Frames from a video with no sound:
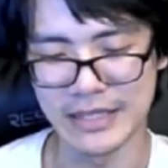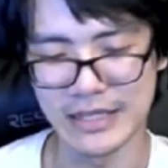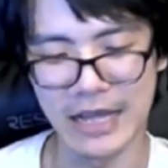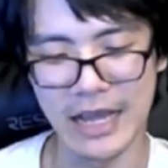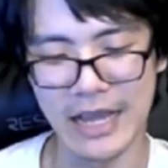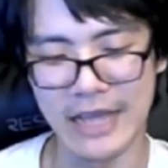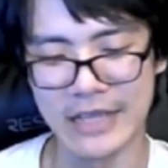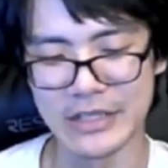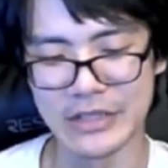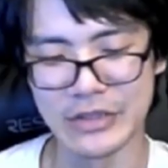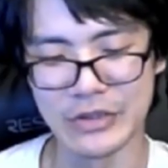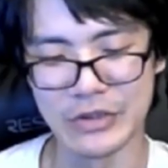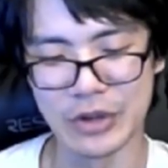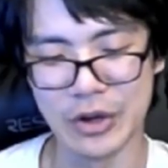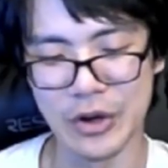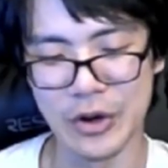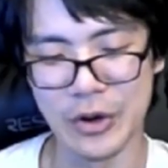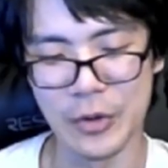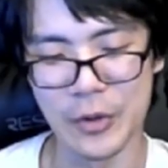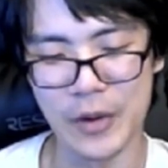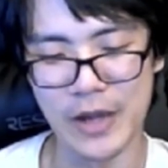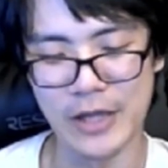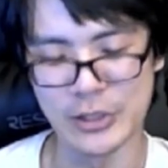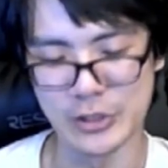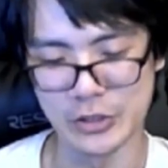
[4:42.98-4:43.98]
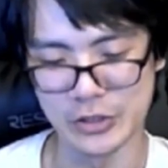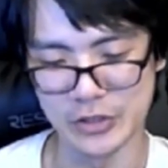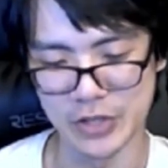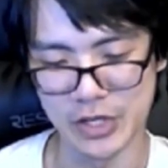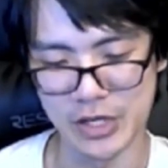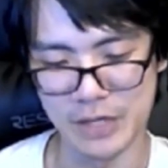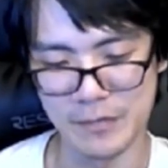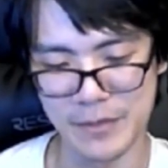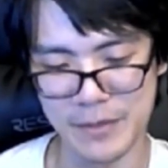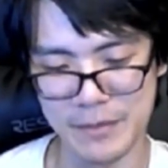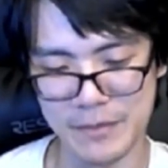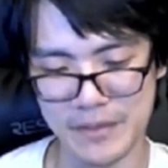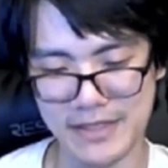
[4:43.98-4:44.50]
I know I should
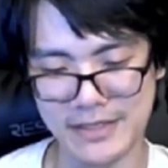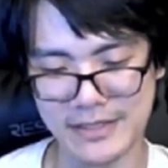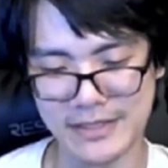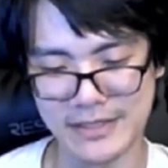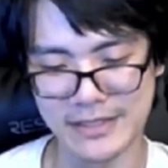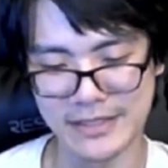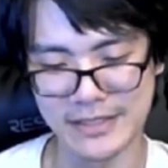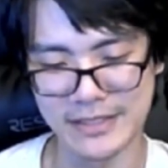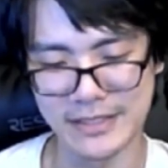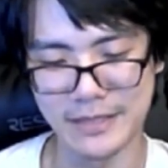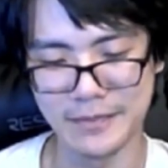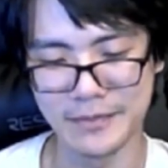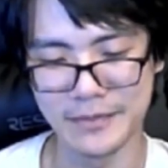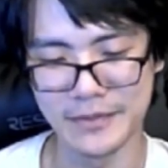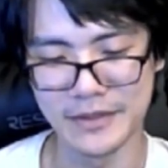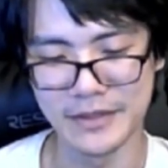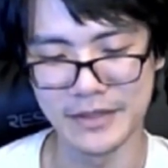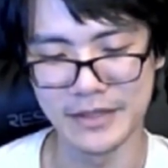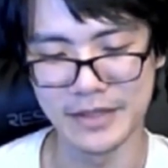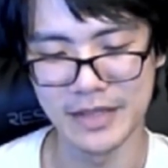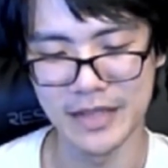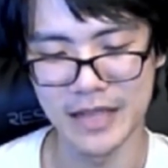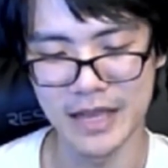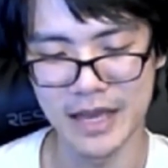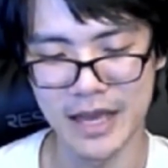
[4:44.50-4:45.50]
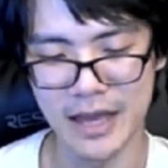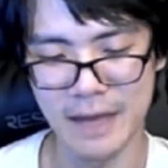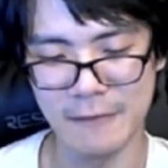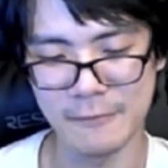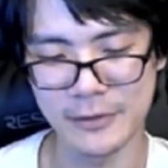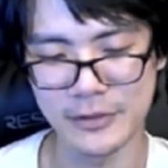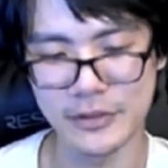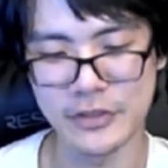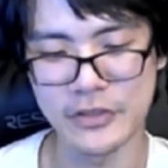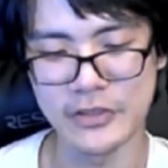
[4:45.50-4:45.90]
not be messing up. And versus